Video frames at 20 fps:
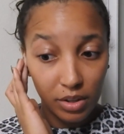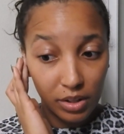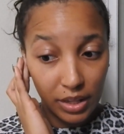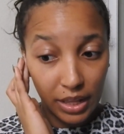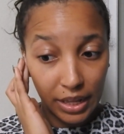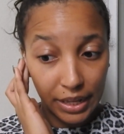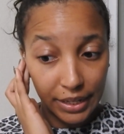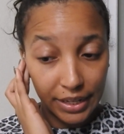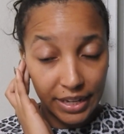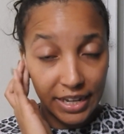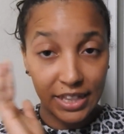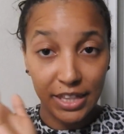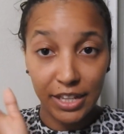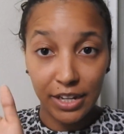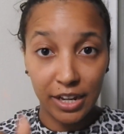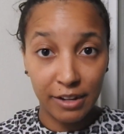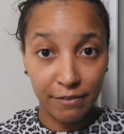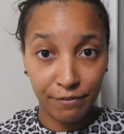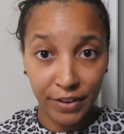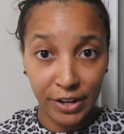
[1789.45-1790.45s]
like in
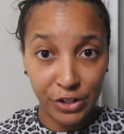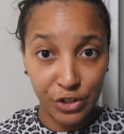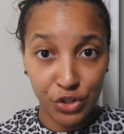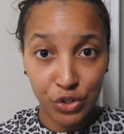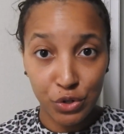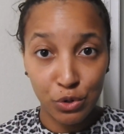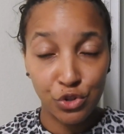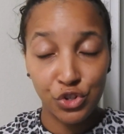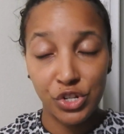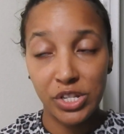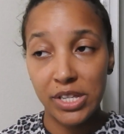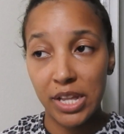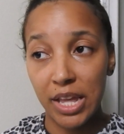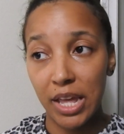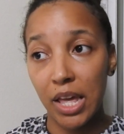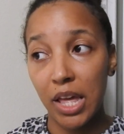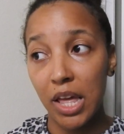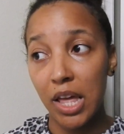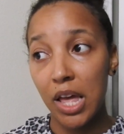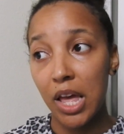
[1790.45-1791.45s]
the confessional, she's
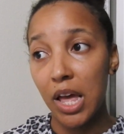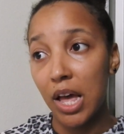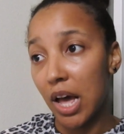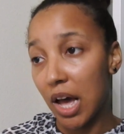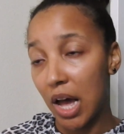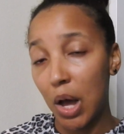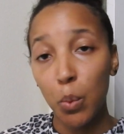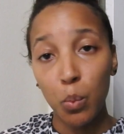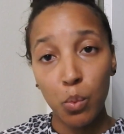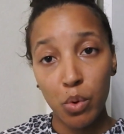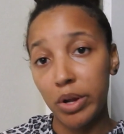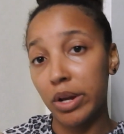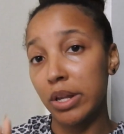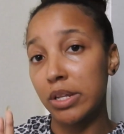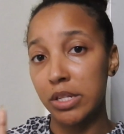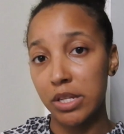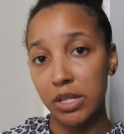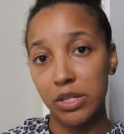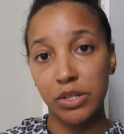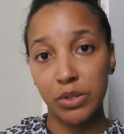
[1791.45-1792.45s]
like, I want
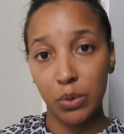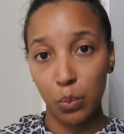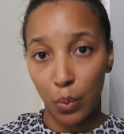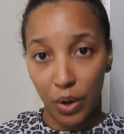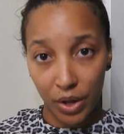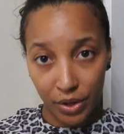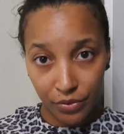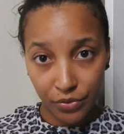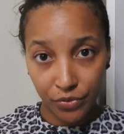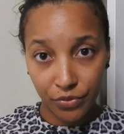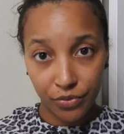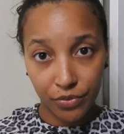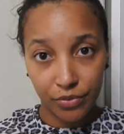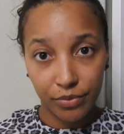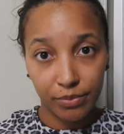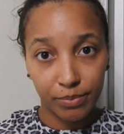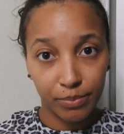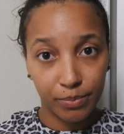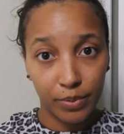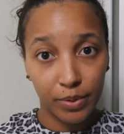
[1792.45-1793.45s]
a sister wife.
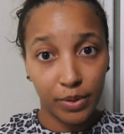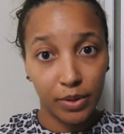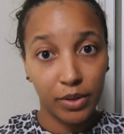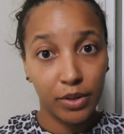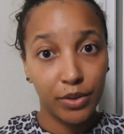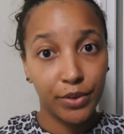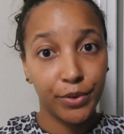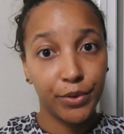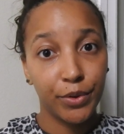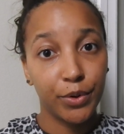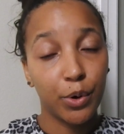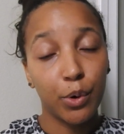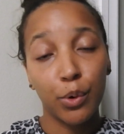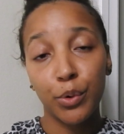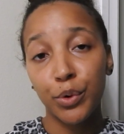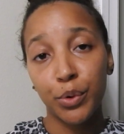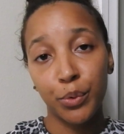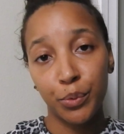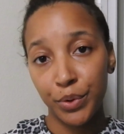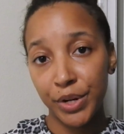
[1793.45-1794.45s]

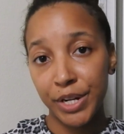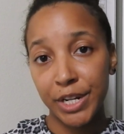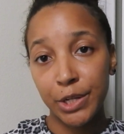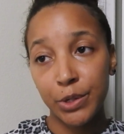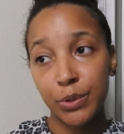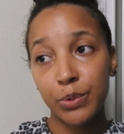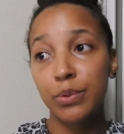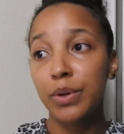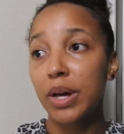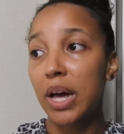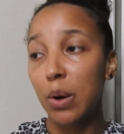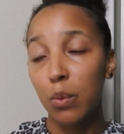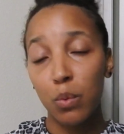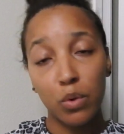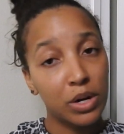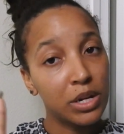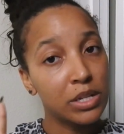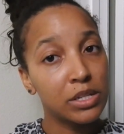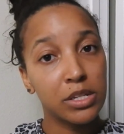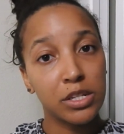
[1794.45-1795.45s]
on the real, I
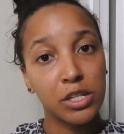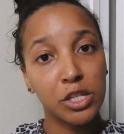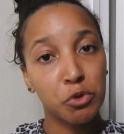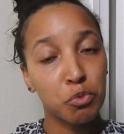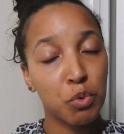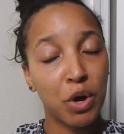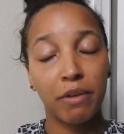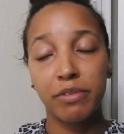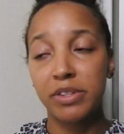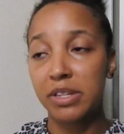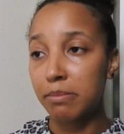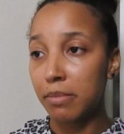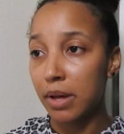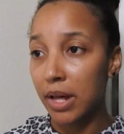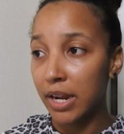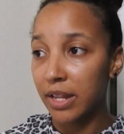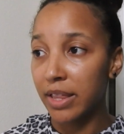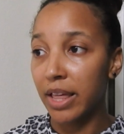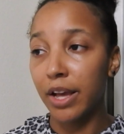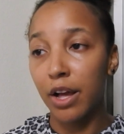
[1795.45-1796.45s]
want a sister wife,
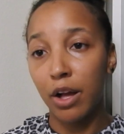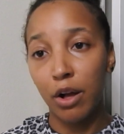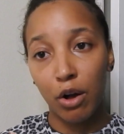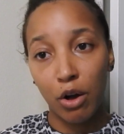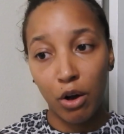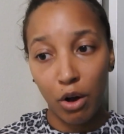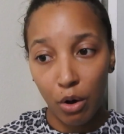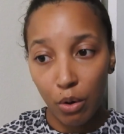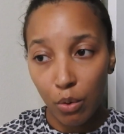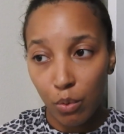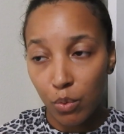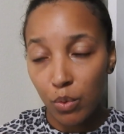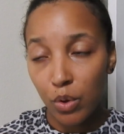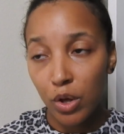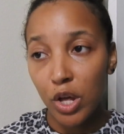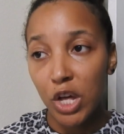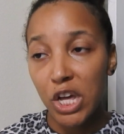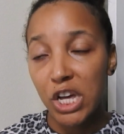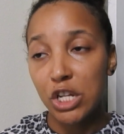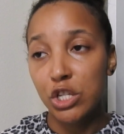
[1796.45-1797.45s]
somebody that can go
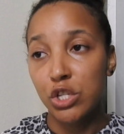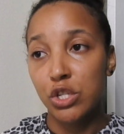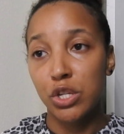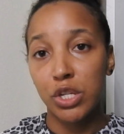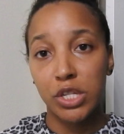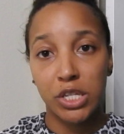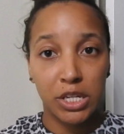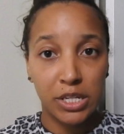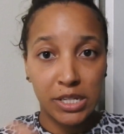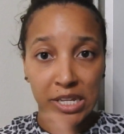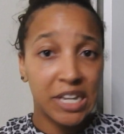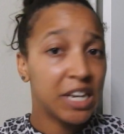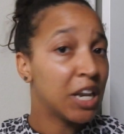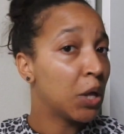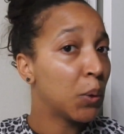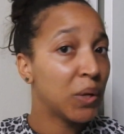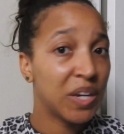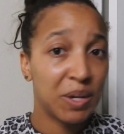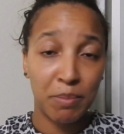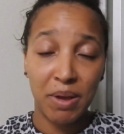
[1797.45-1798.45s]
to
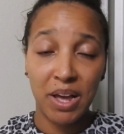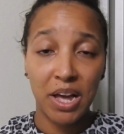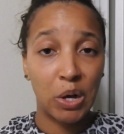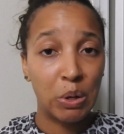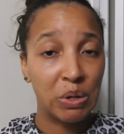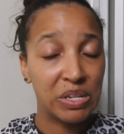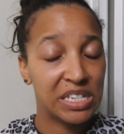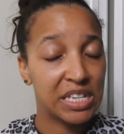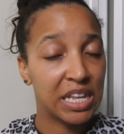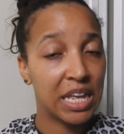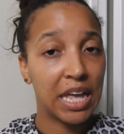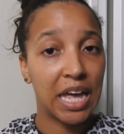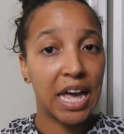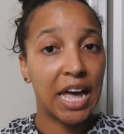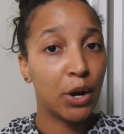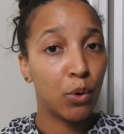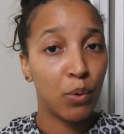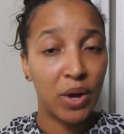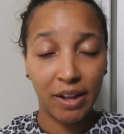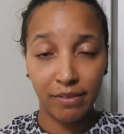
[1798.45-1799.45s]
D-Lo in the house that
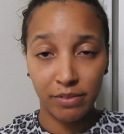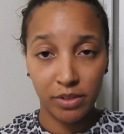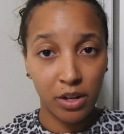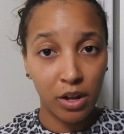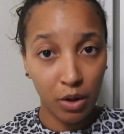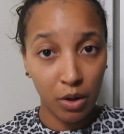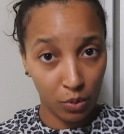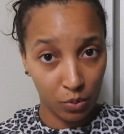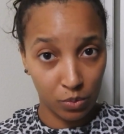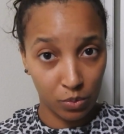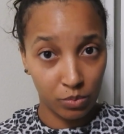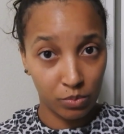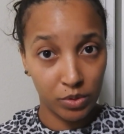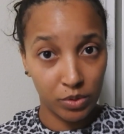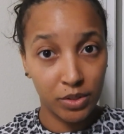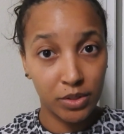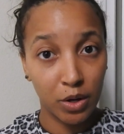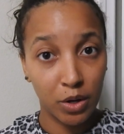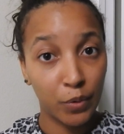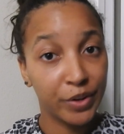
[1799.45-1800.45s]
I don't have to go,
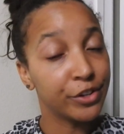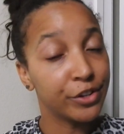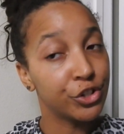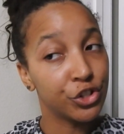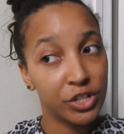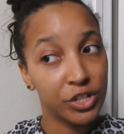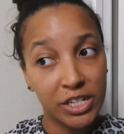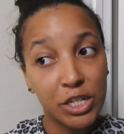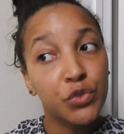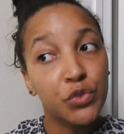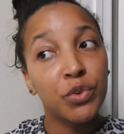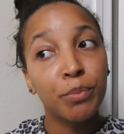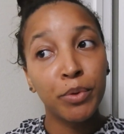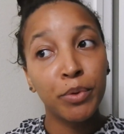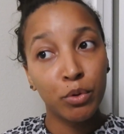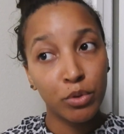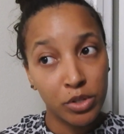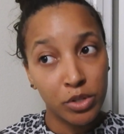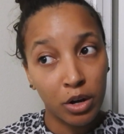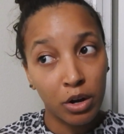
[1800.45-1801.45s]
you know. And she is from
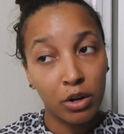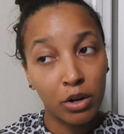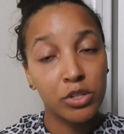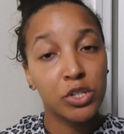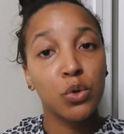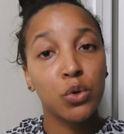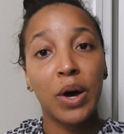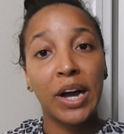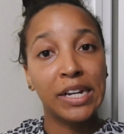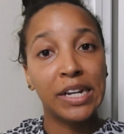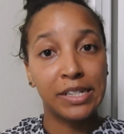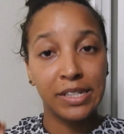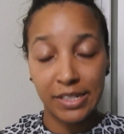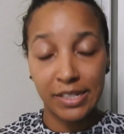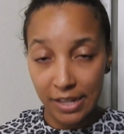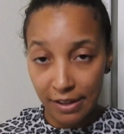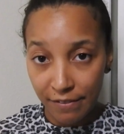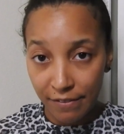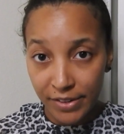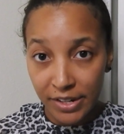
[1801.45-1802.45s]
Utah, so I
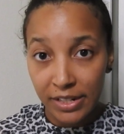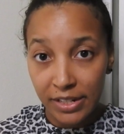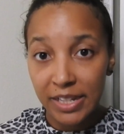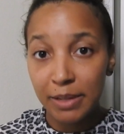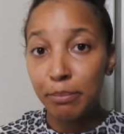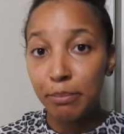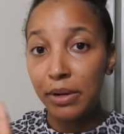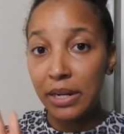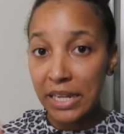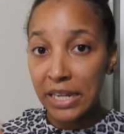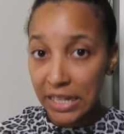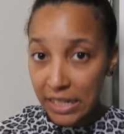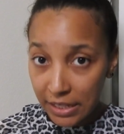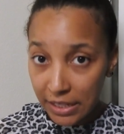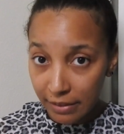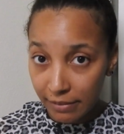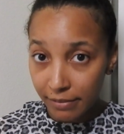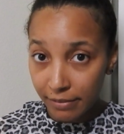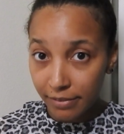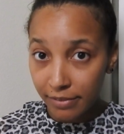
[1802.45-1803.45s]
definitely
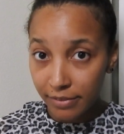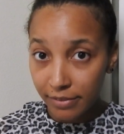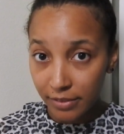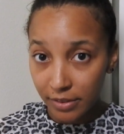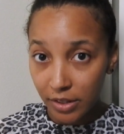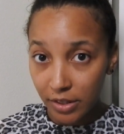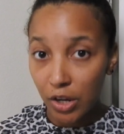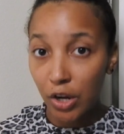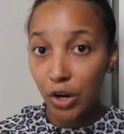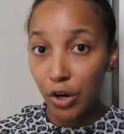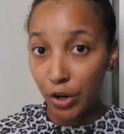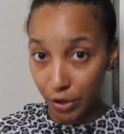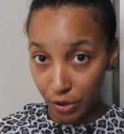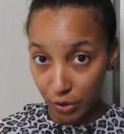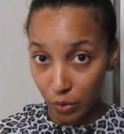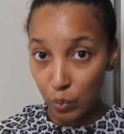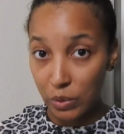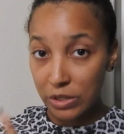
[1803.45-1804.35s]
believe her